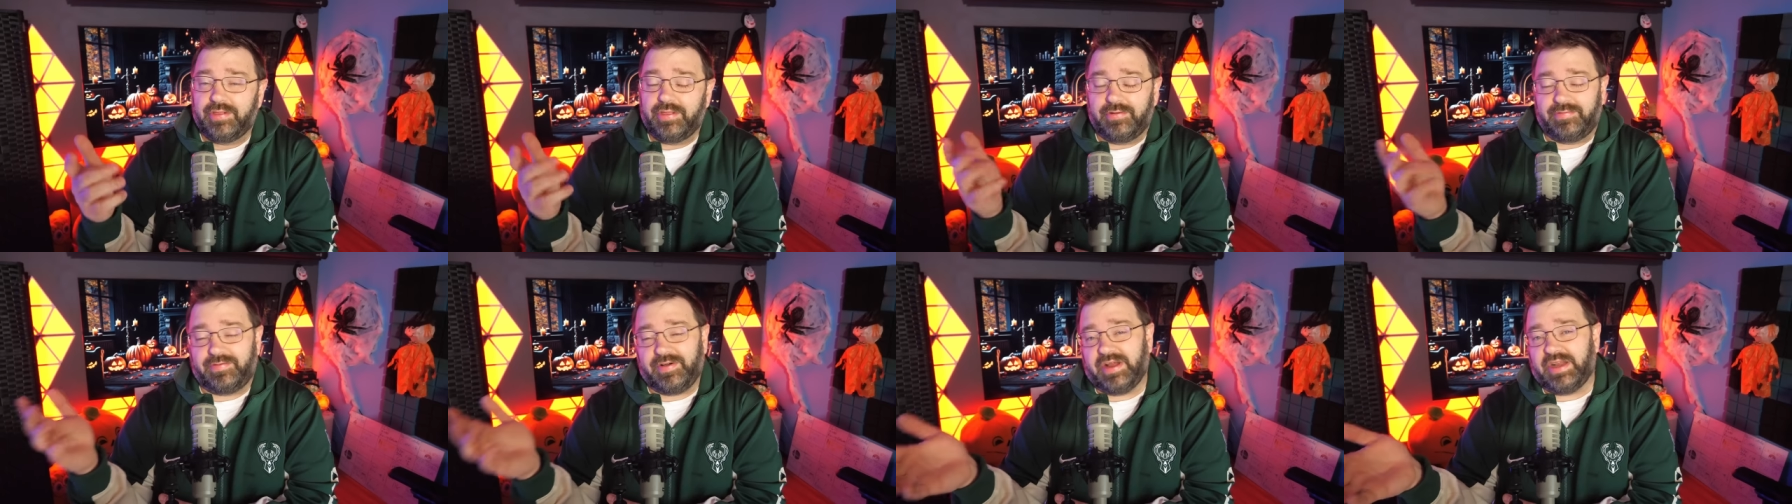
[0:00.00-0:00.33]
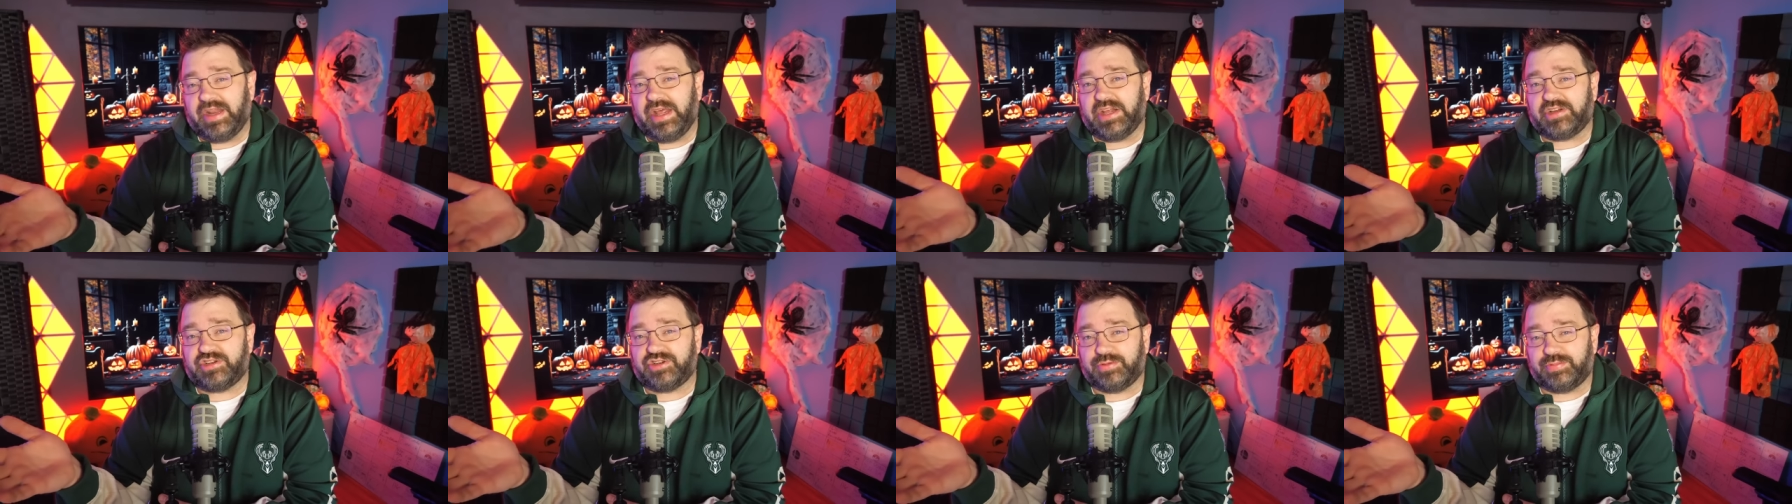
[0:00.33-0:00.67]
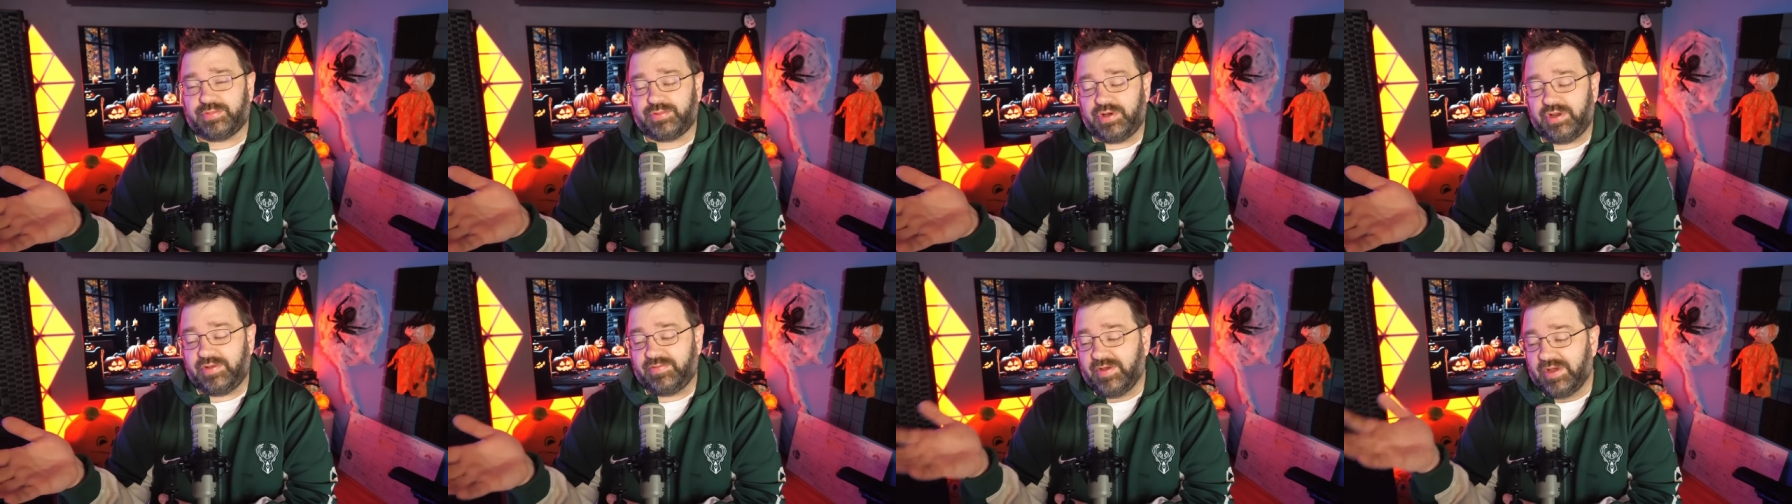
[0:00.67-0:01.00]
the financial
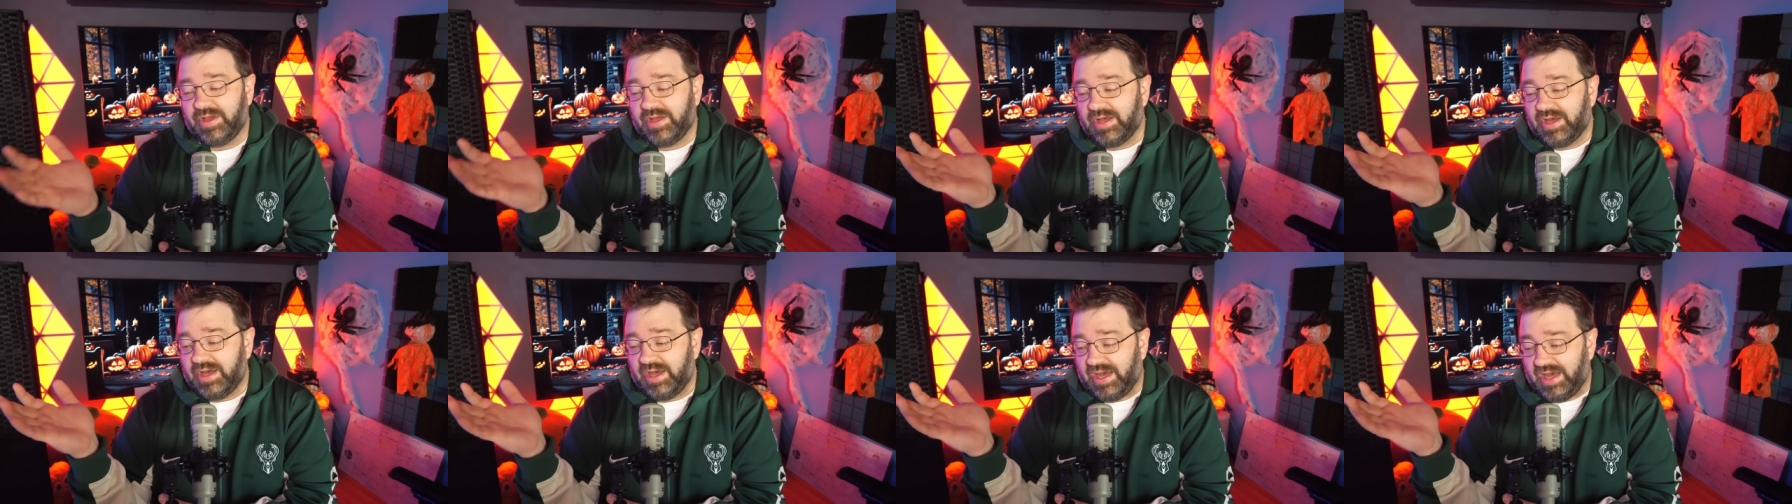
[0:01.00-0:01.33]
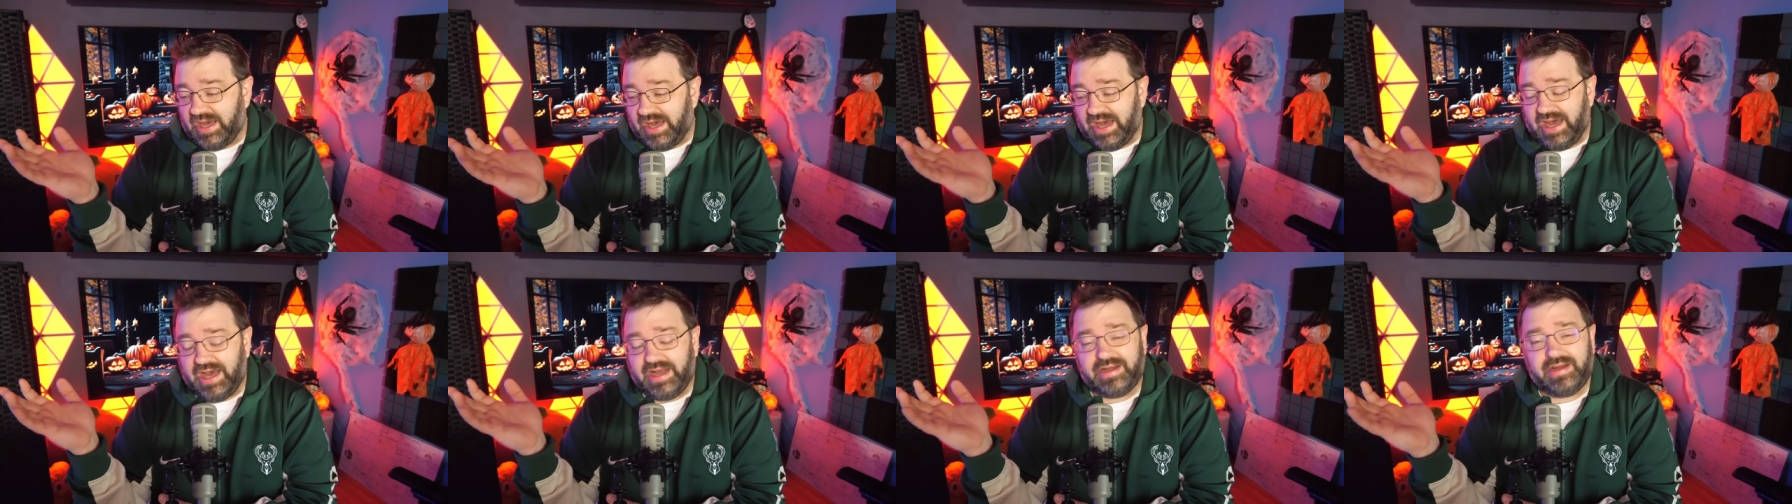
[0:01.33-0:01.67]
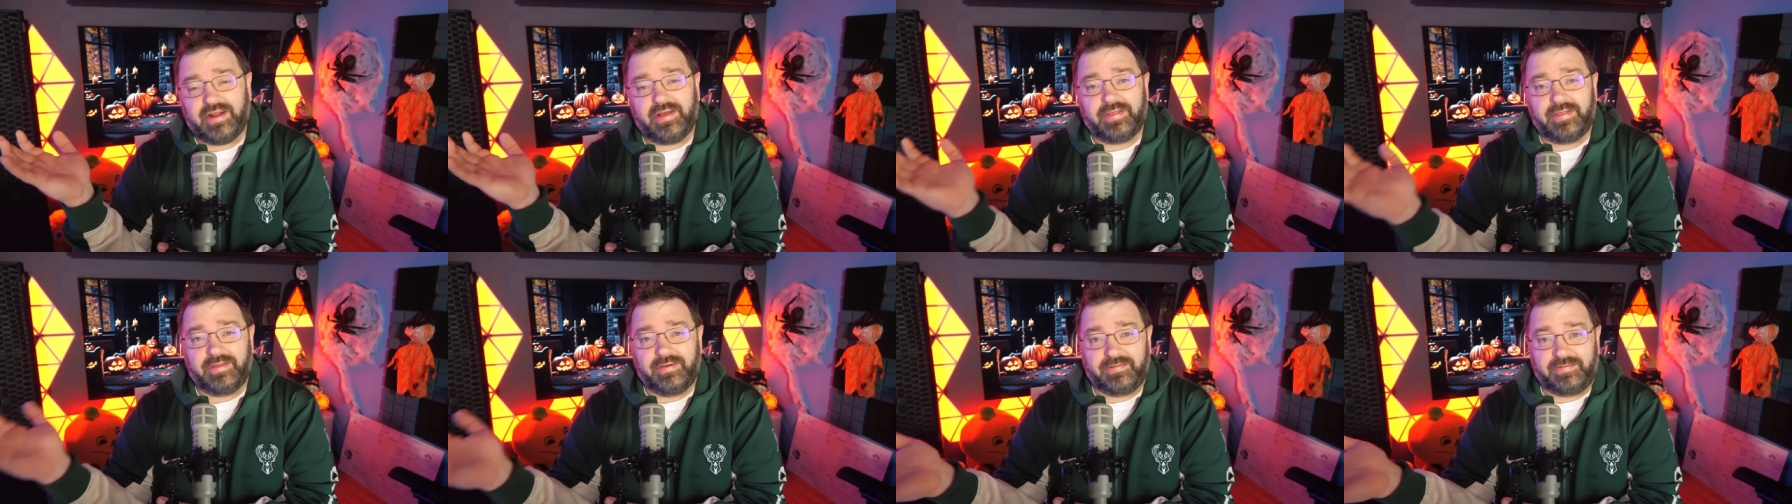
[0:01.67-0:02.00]
brief on
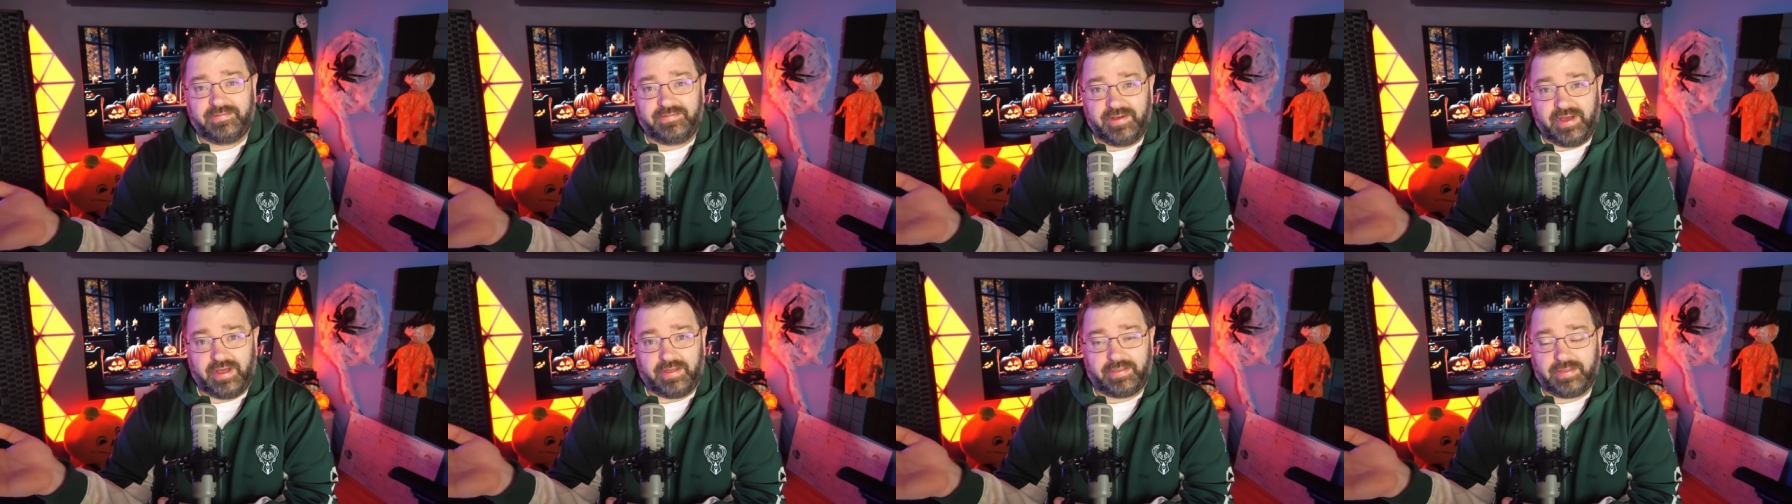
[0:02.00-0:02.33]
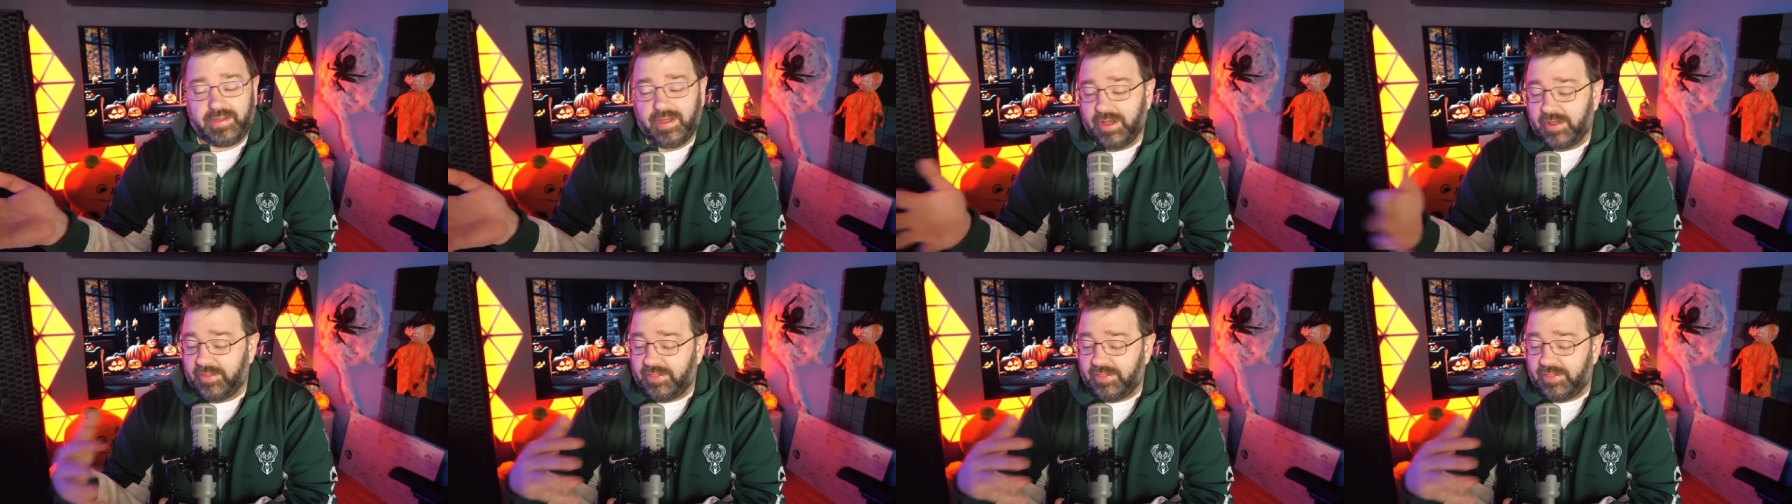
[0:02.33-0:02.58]
the 5th.